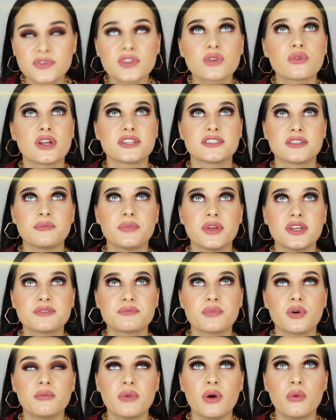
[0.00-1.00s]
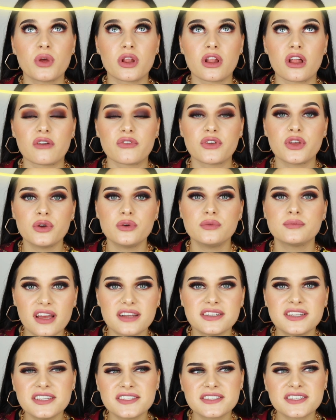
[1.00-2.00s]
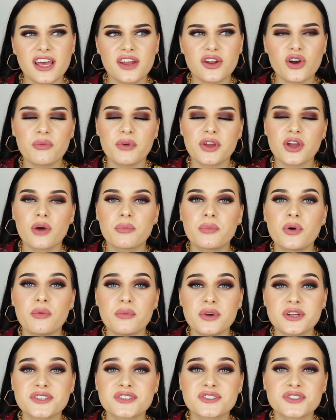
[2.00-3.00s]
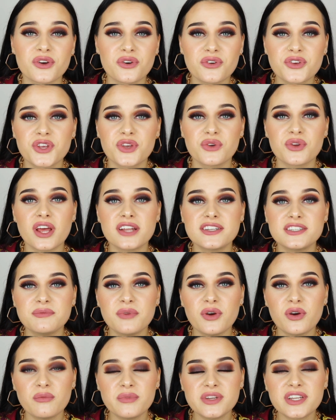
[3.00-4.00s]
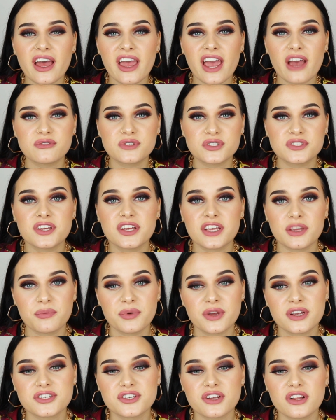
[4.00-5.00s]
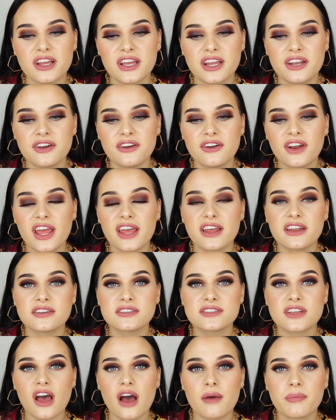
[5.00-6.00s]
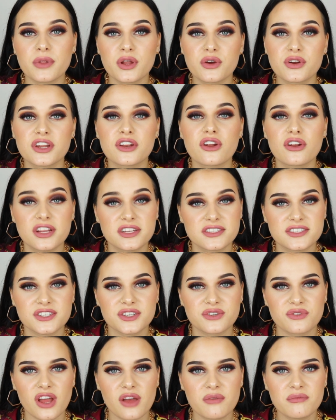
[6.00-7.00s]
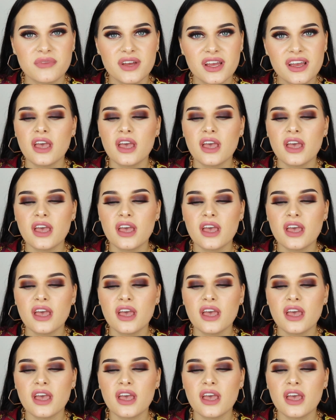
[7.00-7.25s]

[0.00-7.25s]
Rest in peace, Pumba, we love you. And he said, oh my god, Pumba is so cute at the moment, I have to take a picture later and upload it on Instagram.